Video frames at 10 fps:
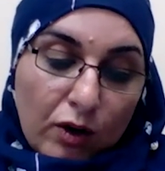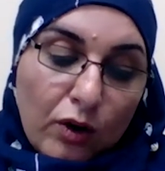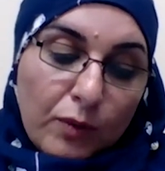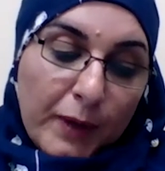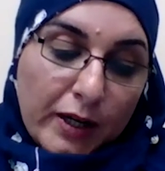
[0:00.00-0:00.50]

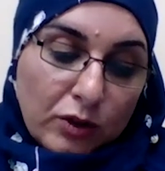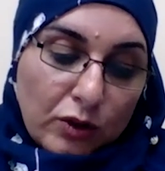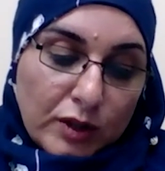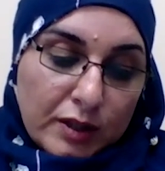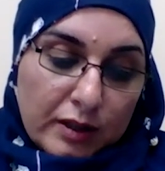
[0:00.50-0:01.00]
Oh my
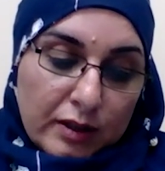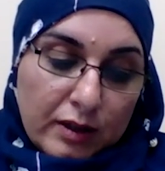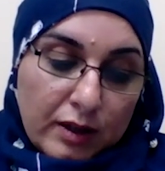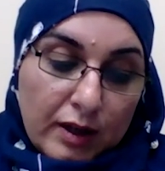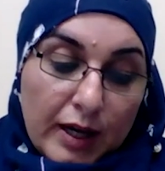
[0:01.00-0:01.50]
daughter,
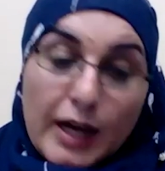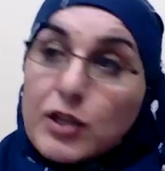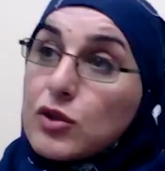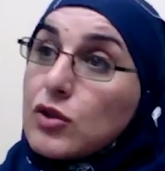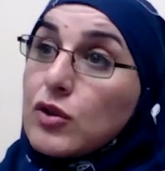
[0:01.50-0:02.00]

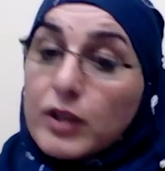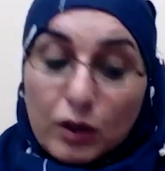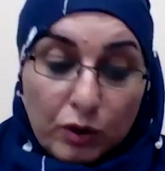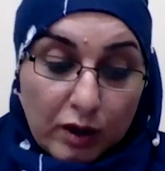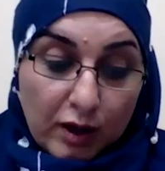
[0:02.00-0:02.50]
and you know the
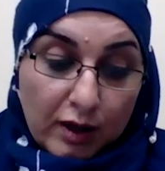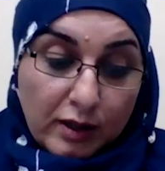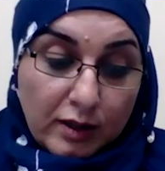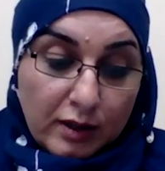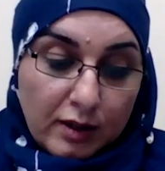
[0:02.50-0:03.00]
Quran?